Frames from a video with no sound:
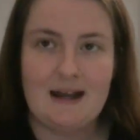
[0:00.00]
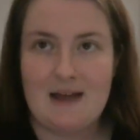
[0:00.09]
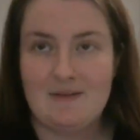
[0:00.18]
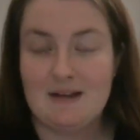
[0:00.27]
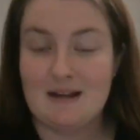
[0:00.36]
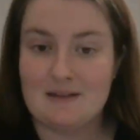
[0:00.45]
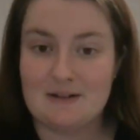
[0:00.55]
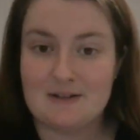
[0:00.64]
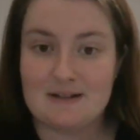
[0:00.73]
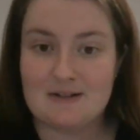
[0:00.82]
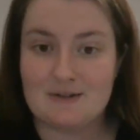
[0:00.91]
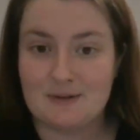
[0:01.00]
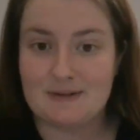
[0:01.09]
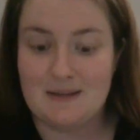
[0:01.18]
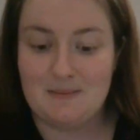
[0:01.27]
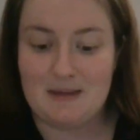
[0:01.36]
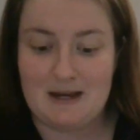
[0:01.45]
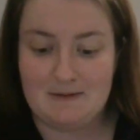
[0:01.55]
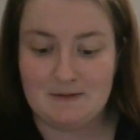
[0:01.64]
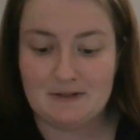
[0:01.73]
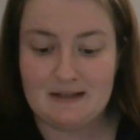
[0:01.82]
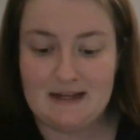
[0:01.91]
having others control them
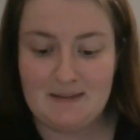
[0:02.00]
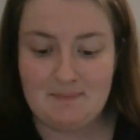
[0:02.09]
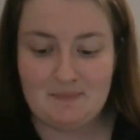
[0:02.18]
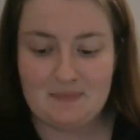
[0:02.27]
behaviorally.